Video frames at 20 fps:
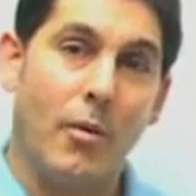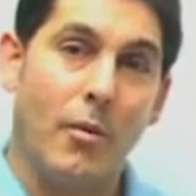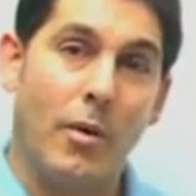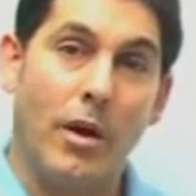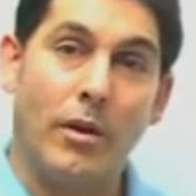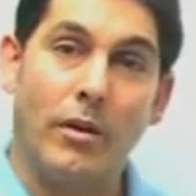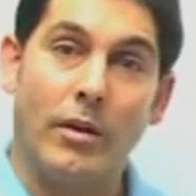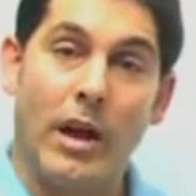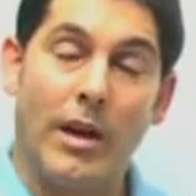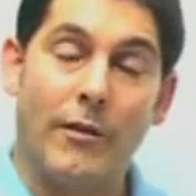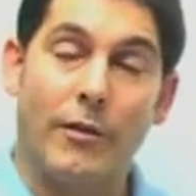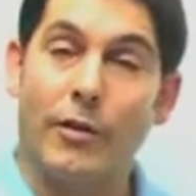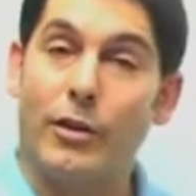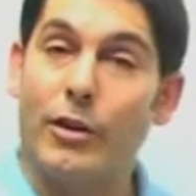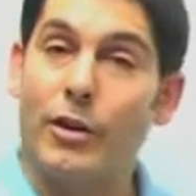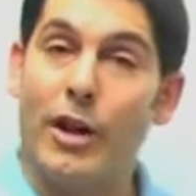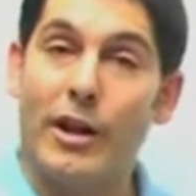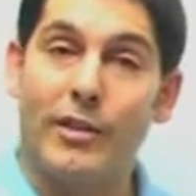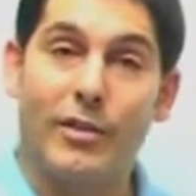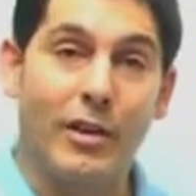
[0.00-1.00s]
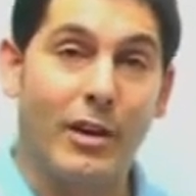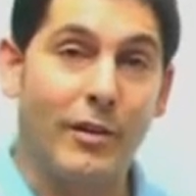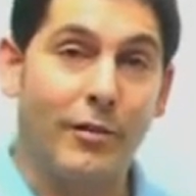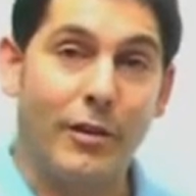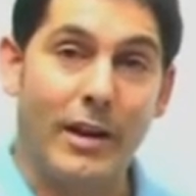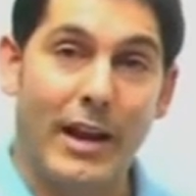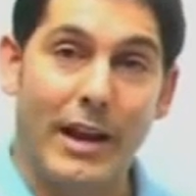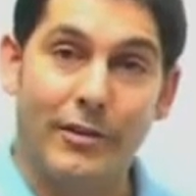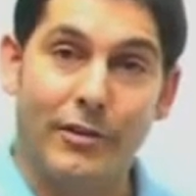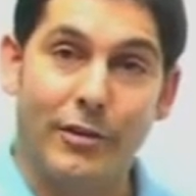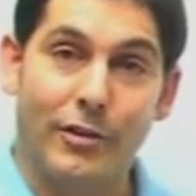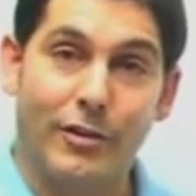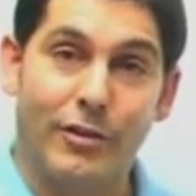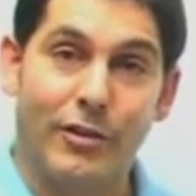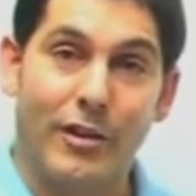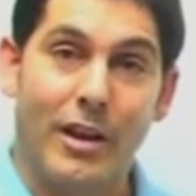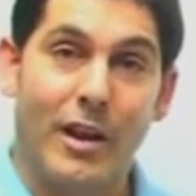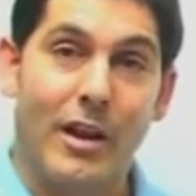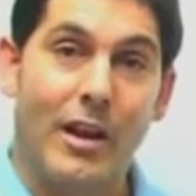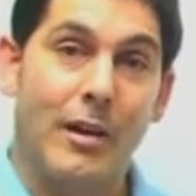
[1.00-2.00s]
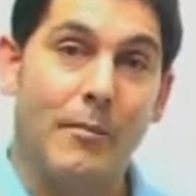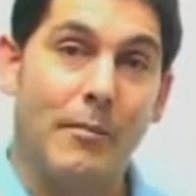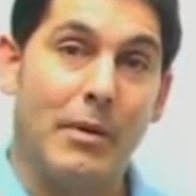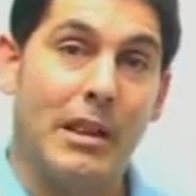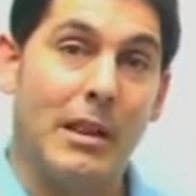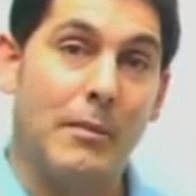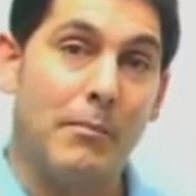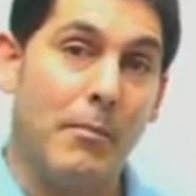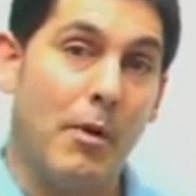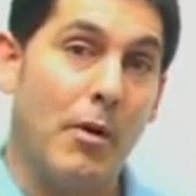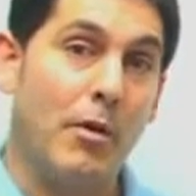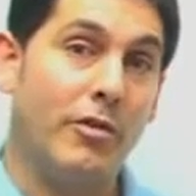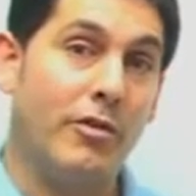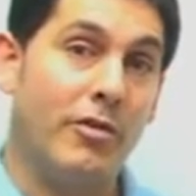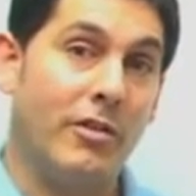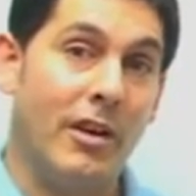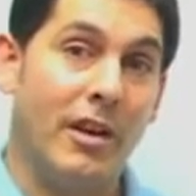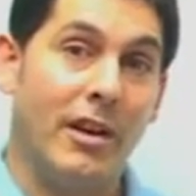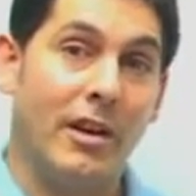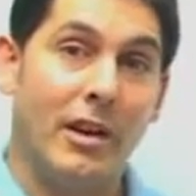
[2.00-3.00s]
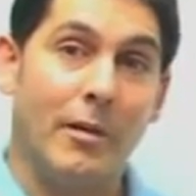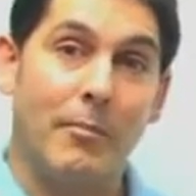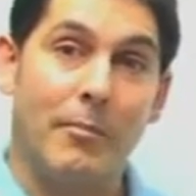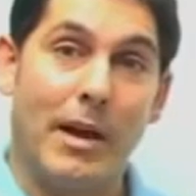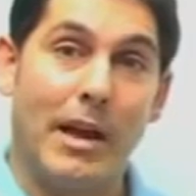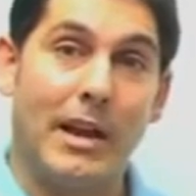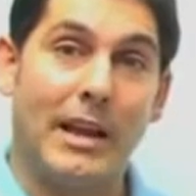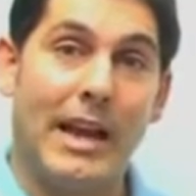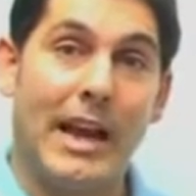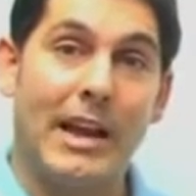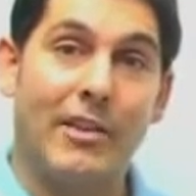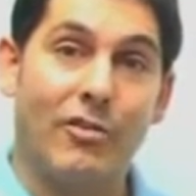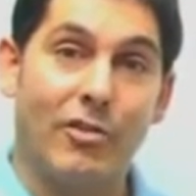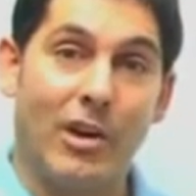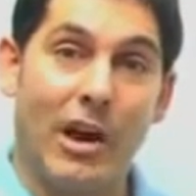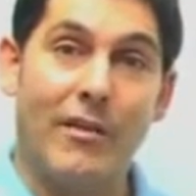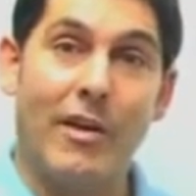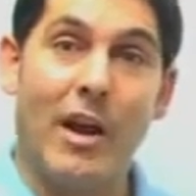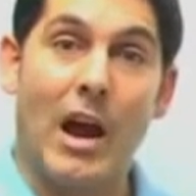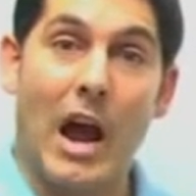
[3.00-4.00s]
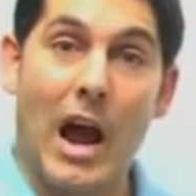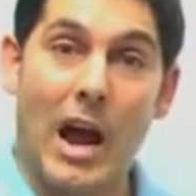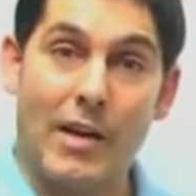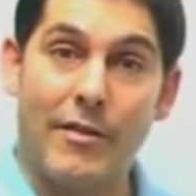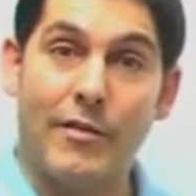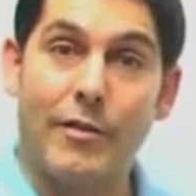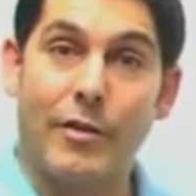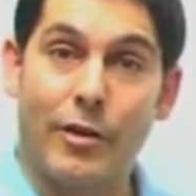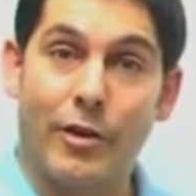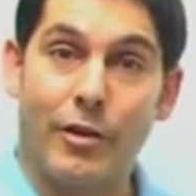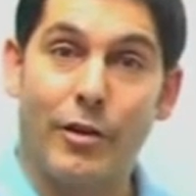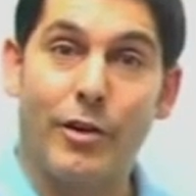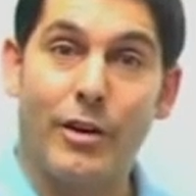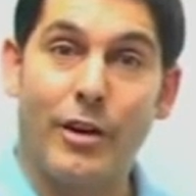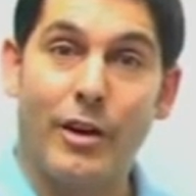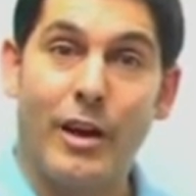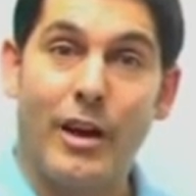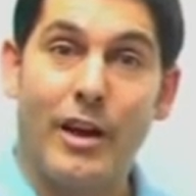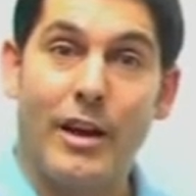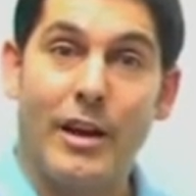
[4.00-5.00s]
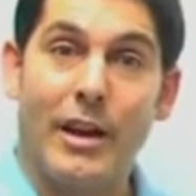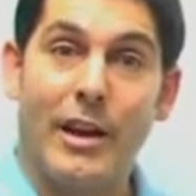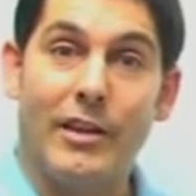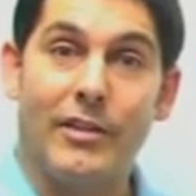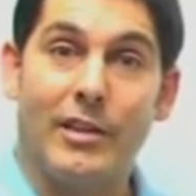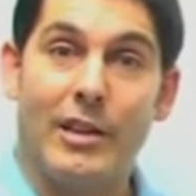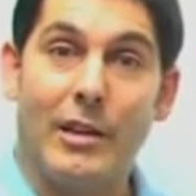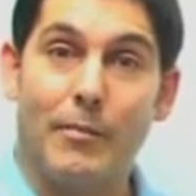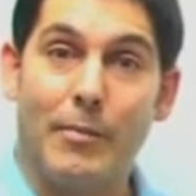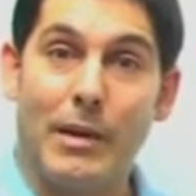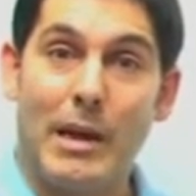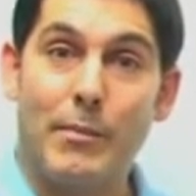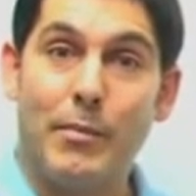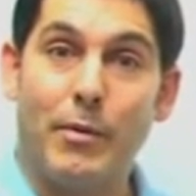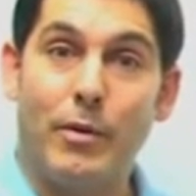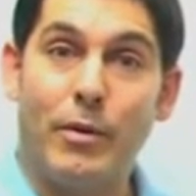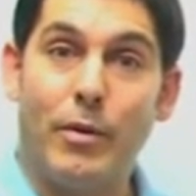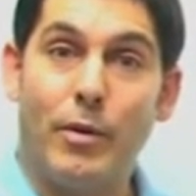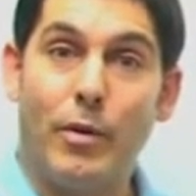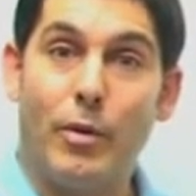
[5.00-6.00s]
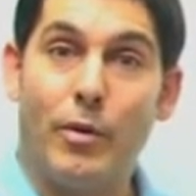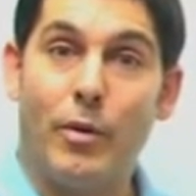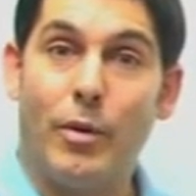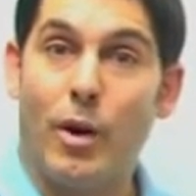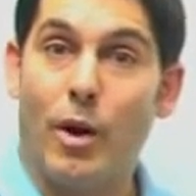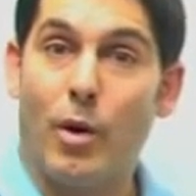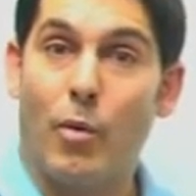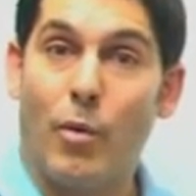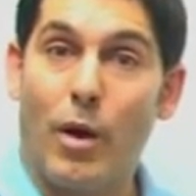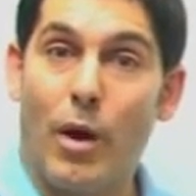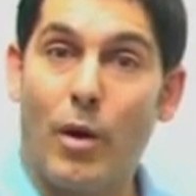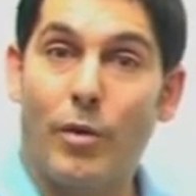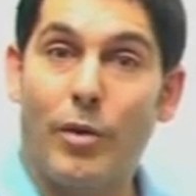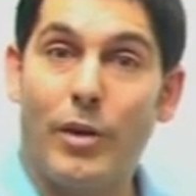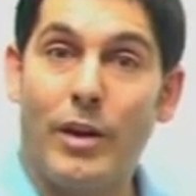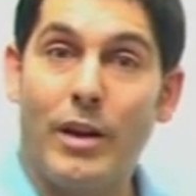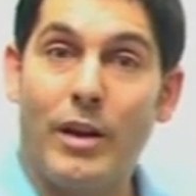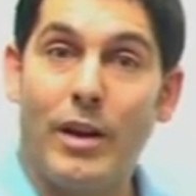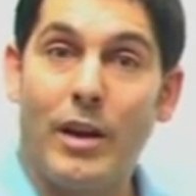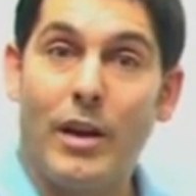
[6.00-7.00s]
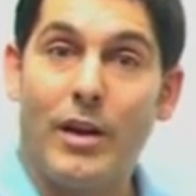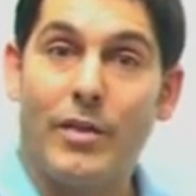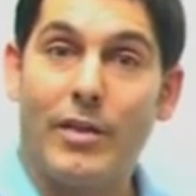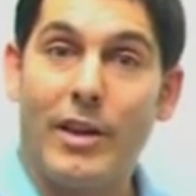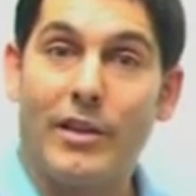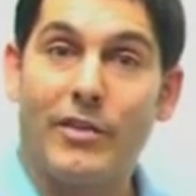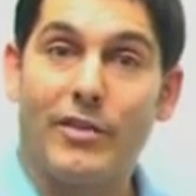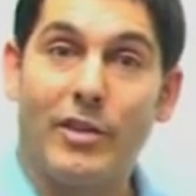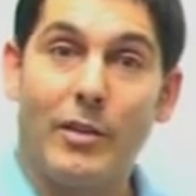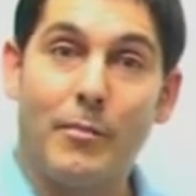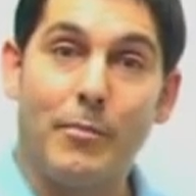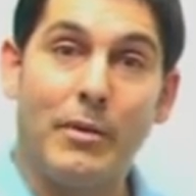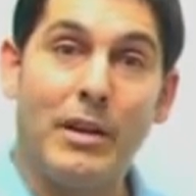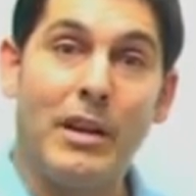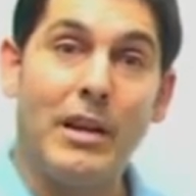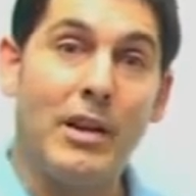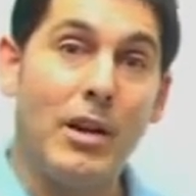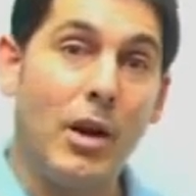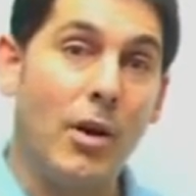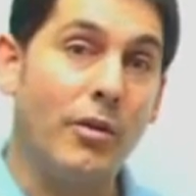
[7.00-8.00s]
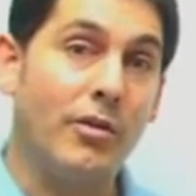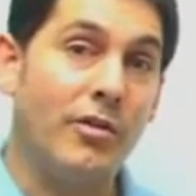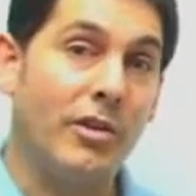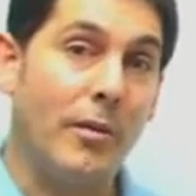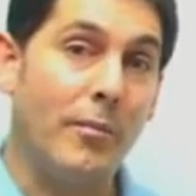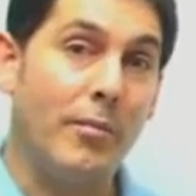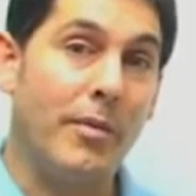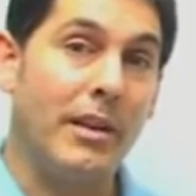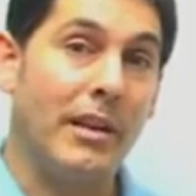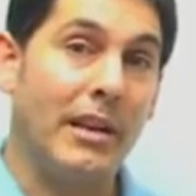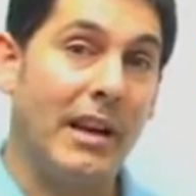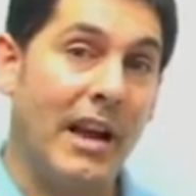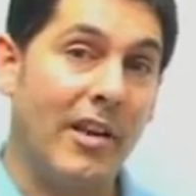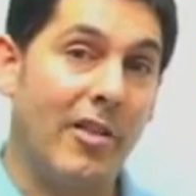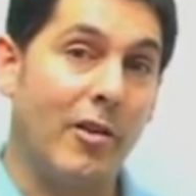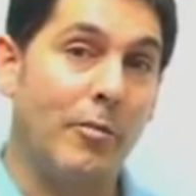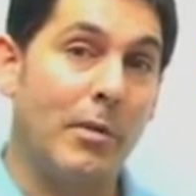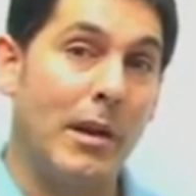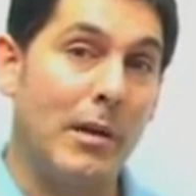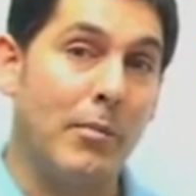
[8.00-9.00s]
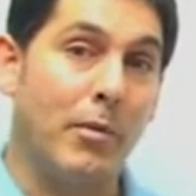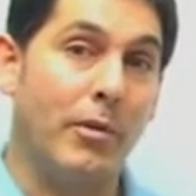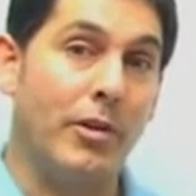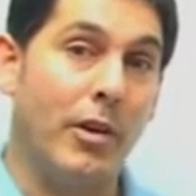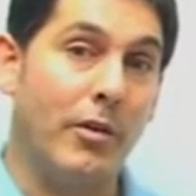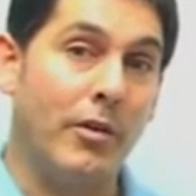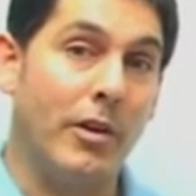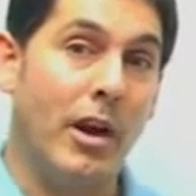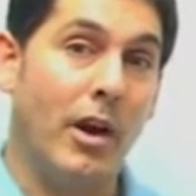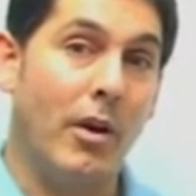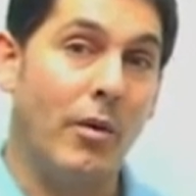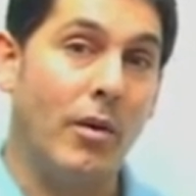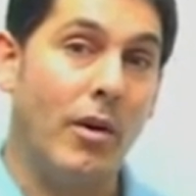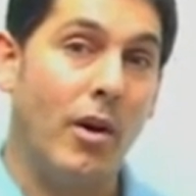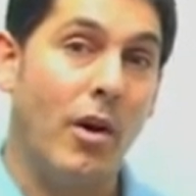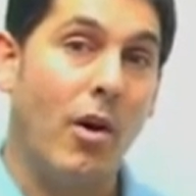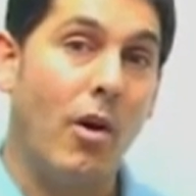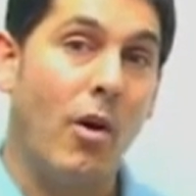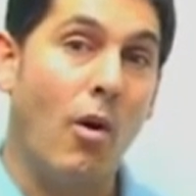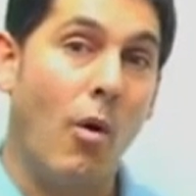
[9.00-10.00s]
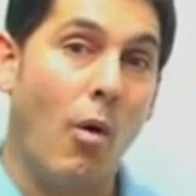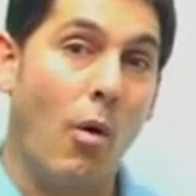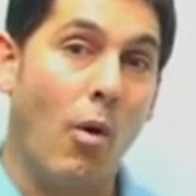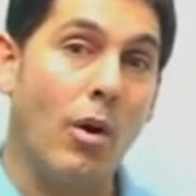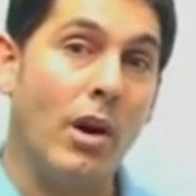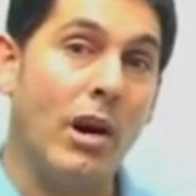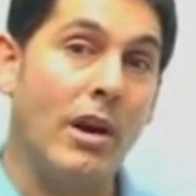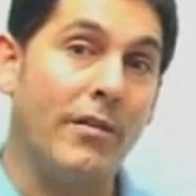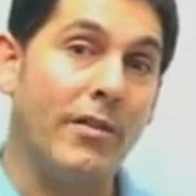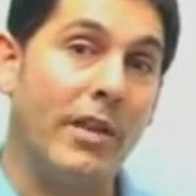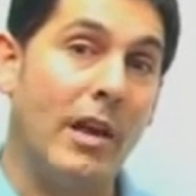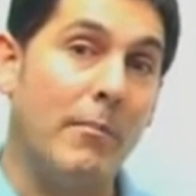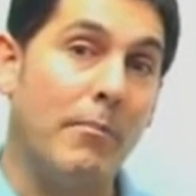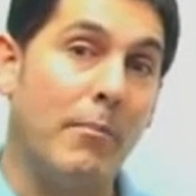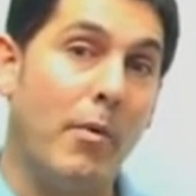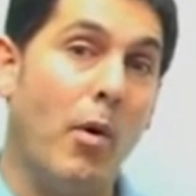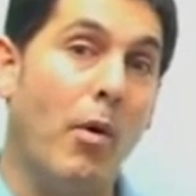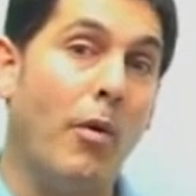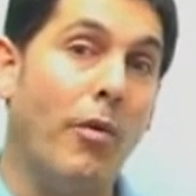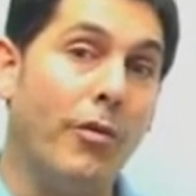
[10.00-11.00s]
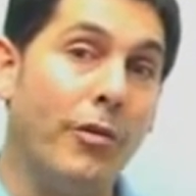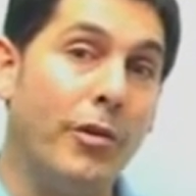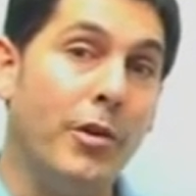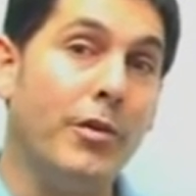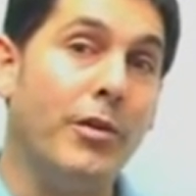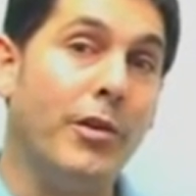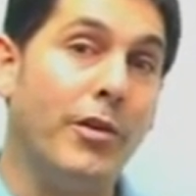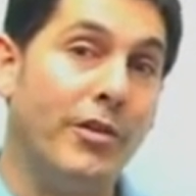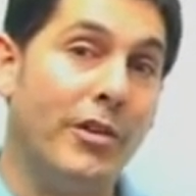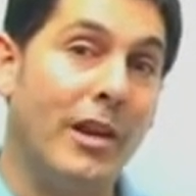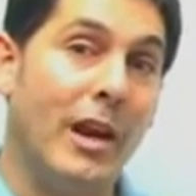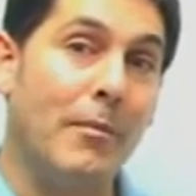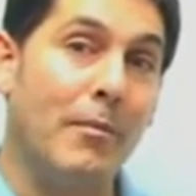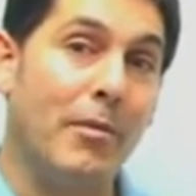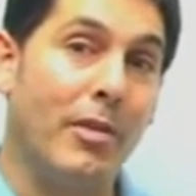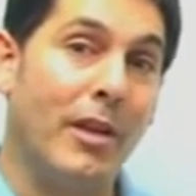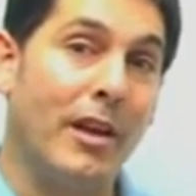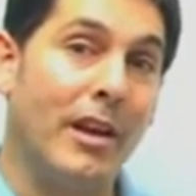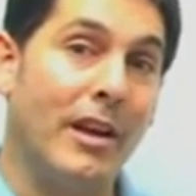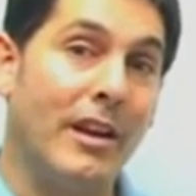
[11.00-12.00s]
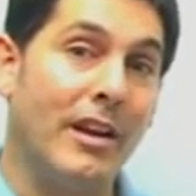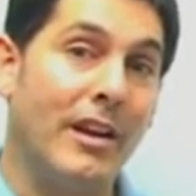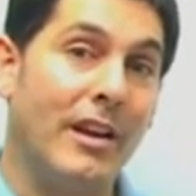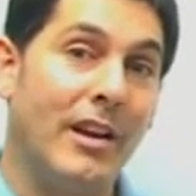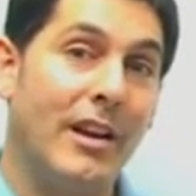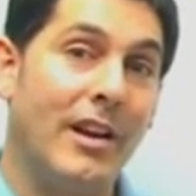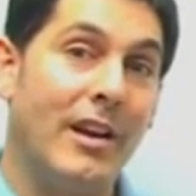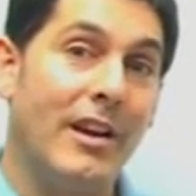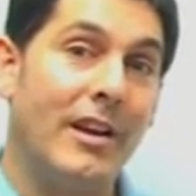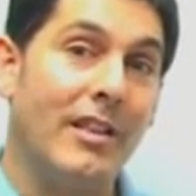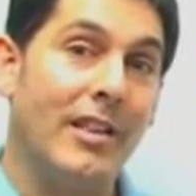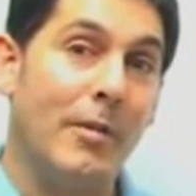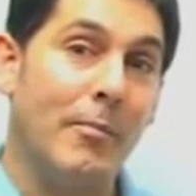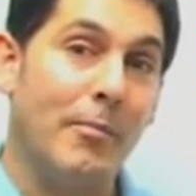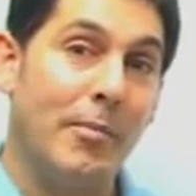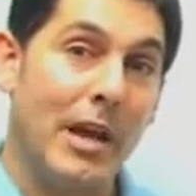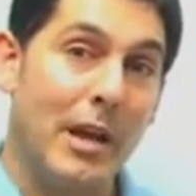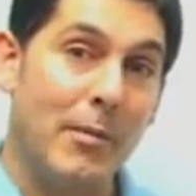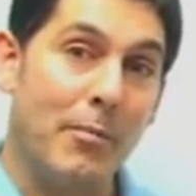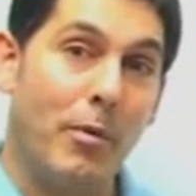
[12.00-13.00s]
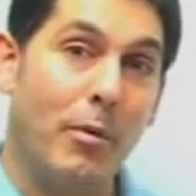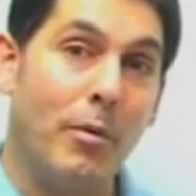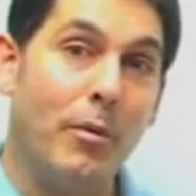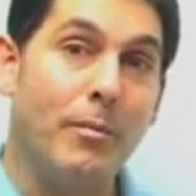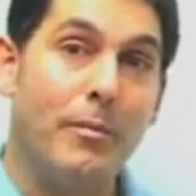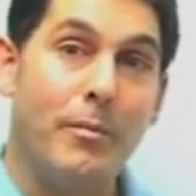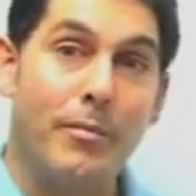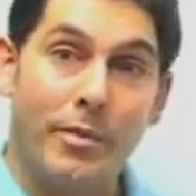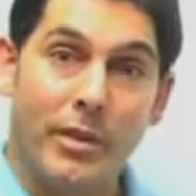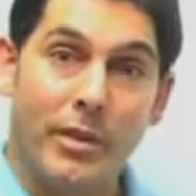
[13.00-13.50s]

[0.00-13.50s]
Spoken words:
Well, I've heard lots of different answers, but the most compelling answer I've ever heard is that the people who are wealthy, they simply know something that other people don't know. Or if they both knew the same thing, the people